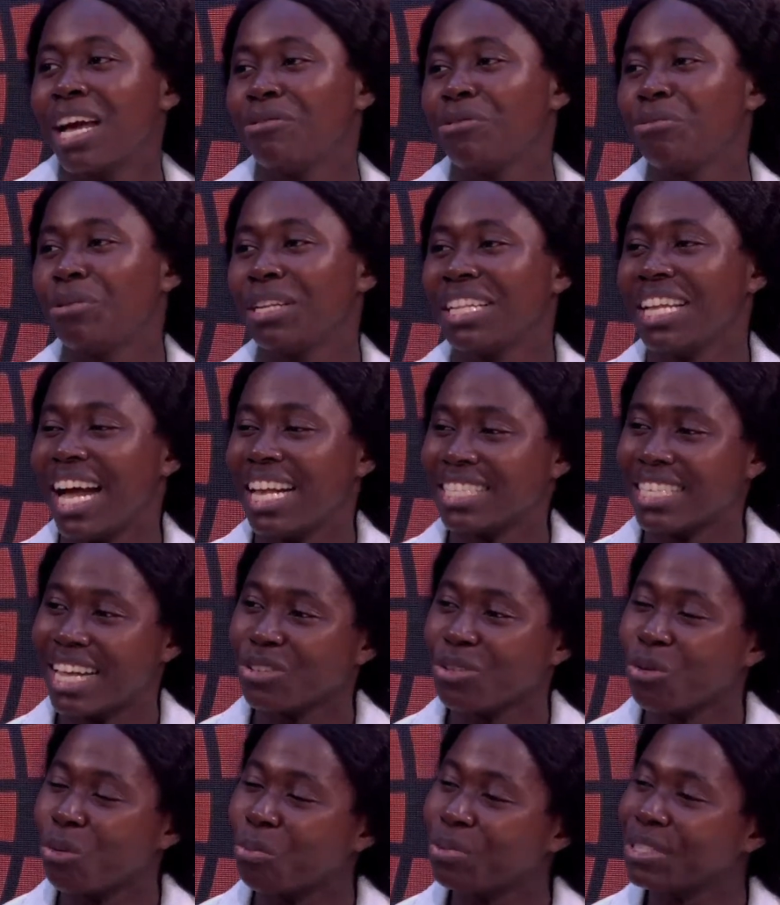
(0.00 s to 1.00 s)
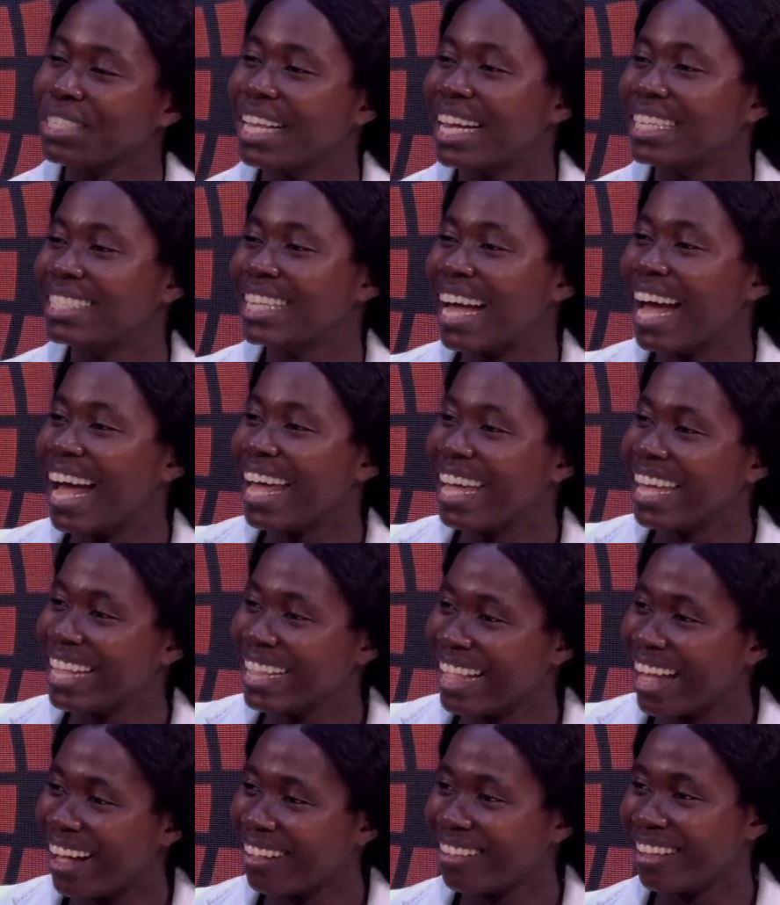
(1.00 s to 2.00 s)
Everybody has an opening at their
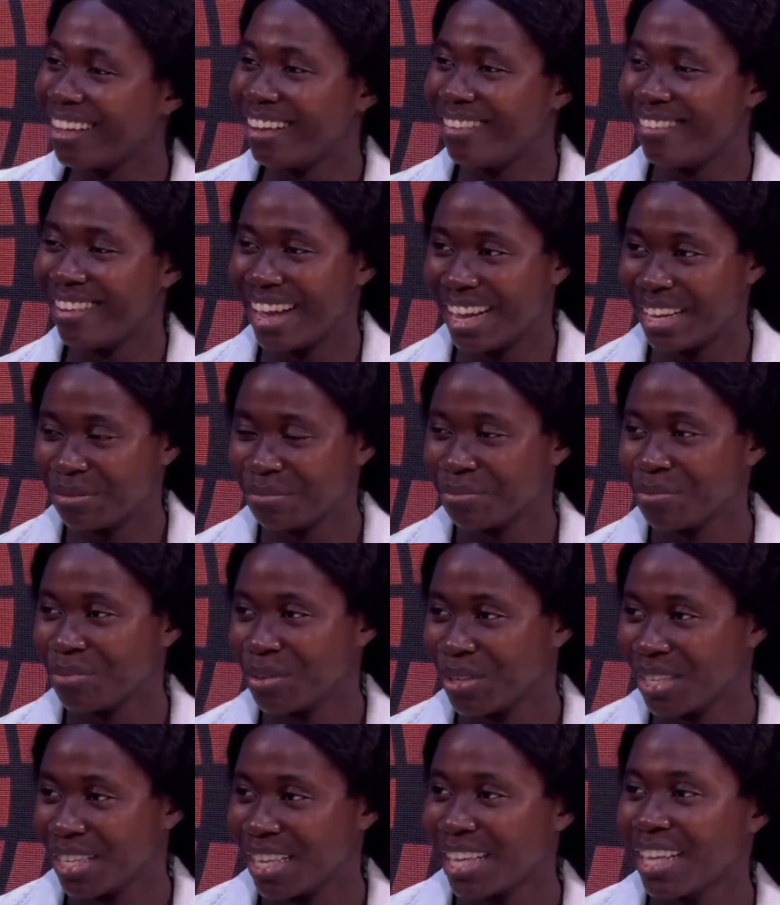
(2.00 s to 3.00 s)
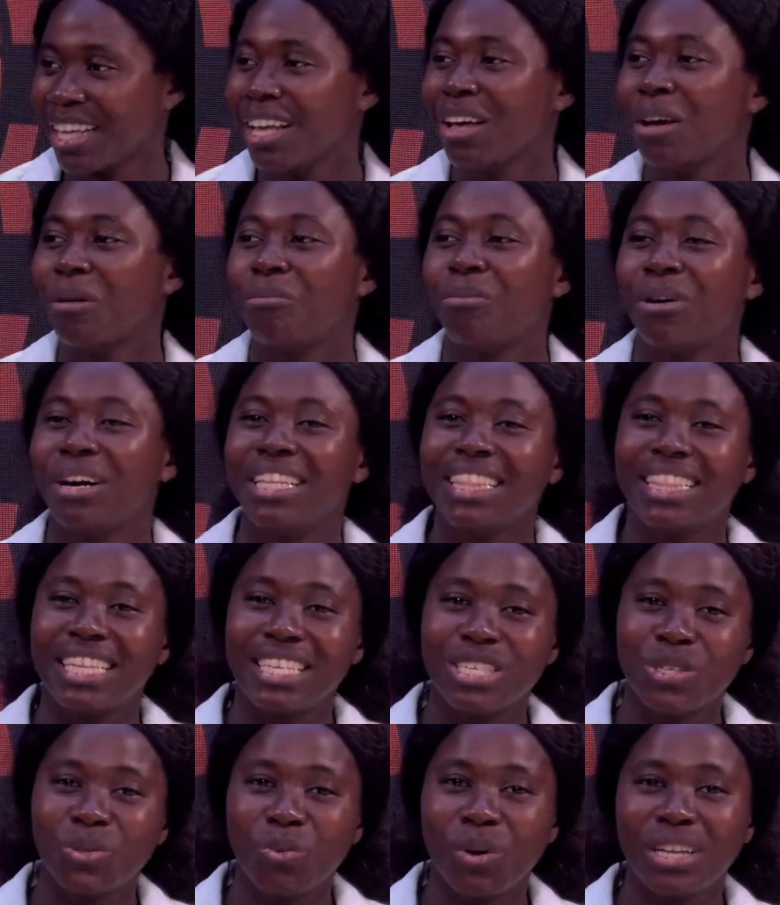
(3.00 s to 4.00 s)
anal area. Okay. But in
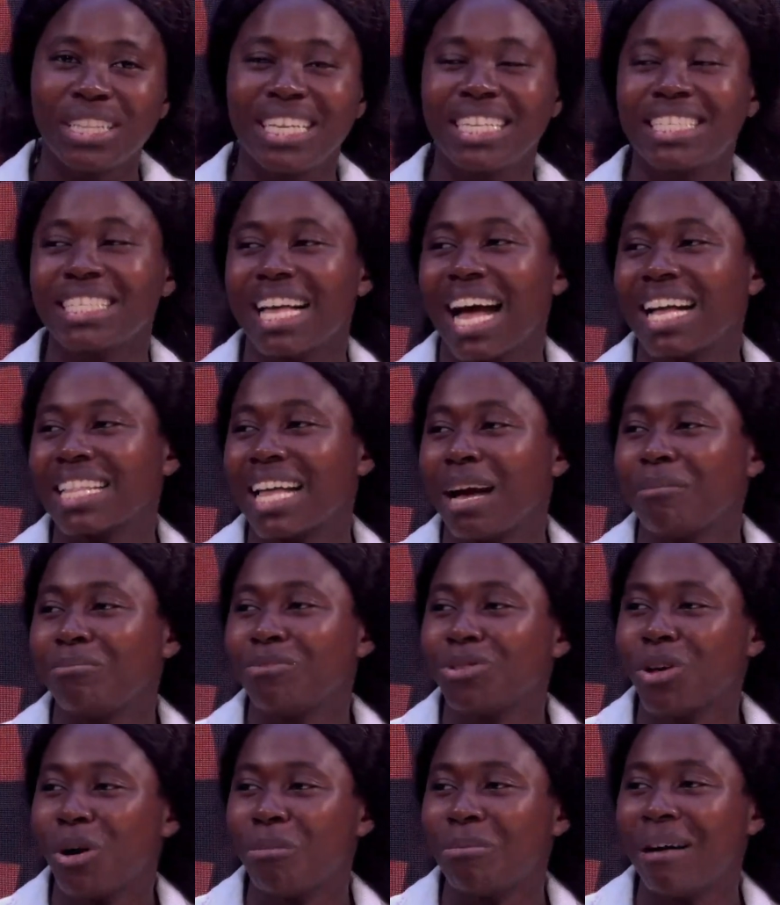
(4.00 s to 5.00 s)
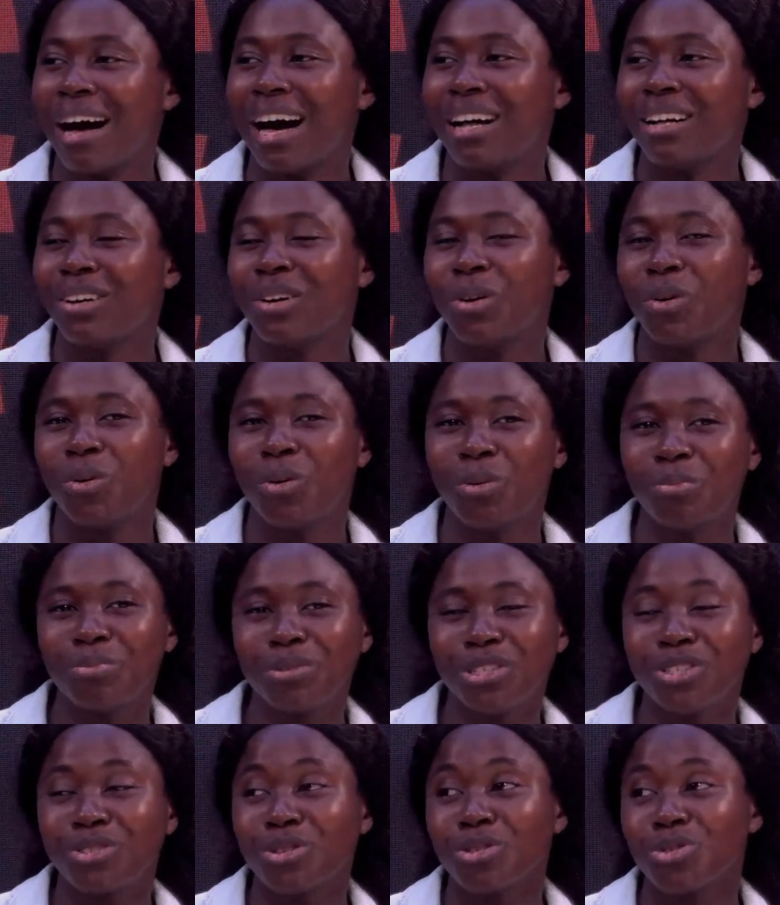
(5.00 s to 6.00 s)
this one, it's an abnormal
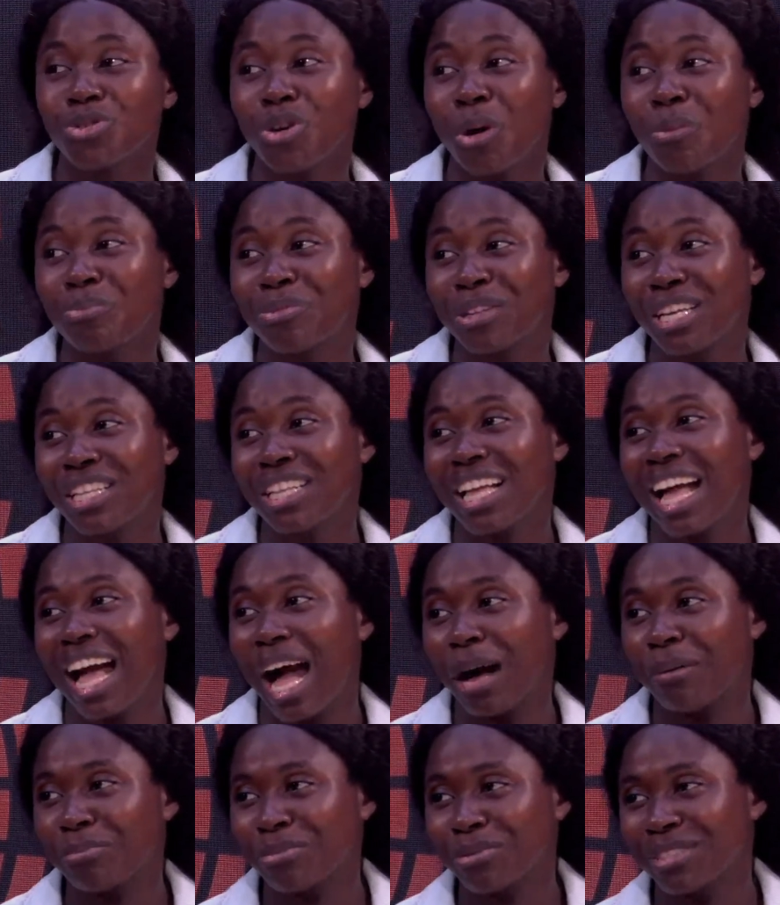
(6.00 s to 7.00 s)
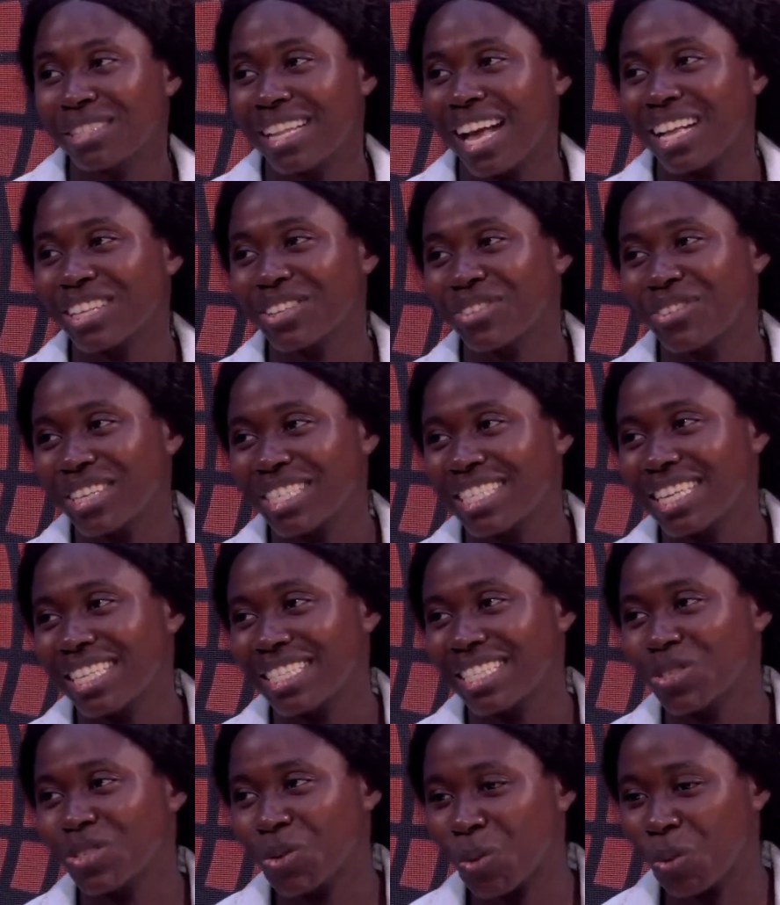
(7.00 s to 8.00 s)
opening. So something happened that created
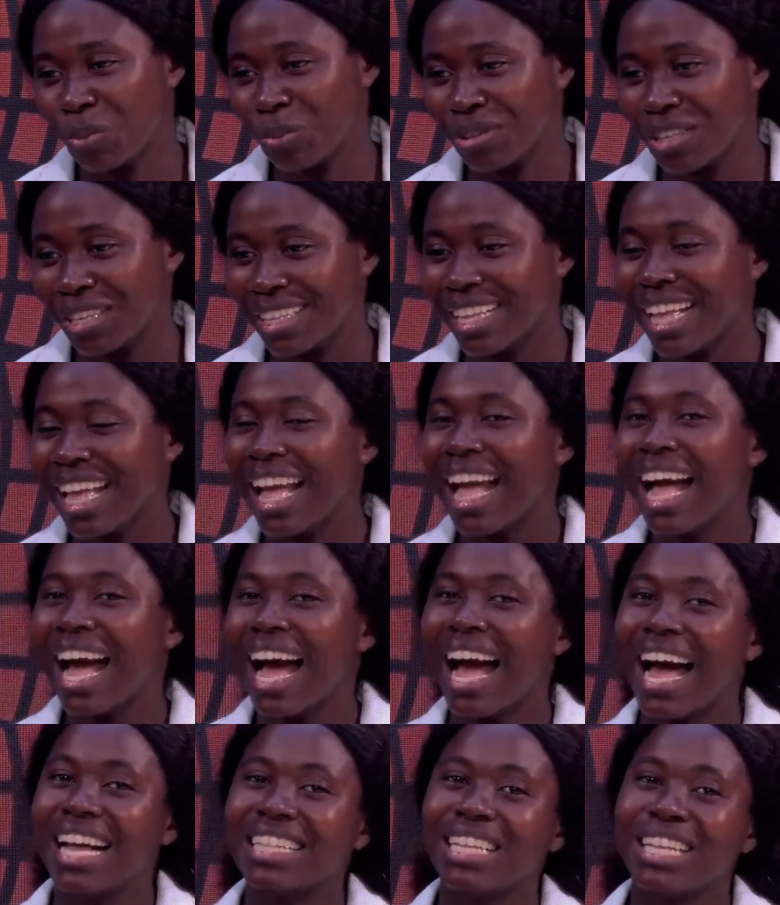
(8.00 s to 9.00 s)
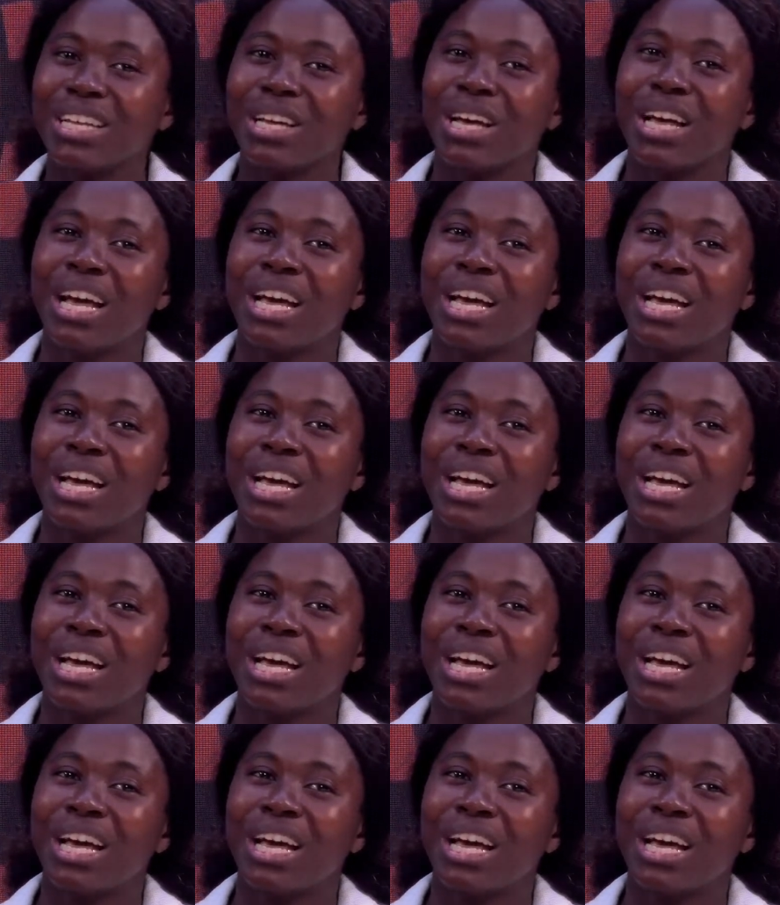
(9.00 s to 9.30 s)
this opening. And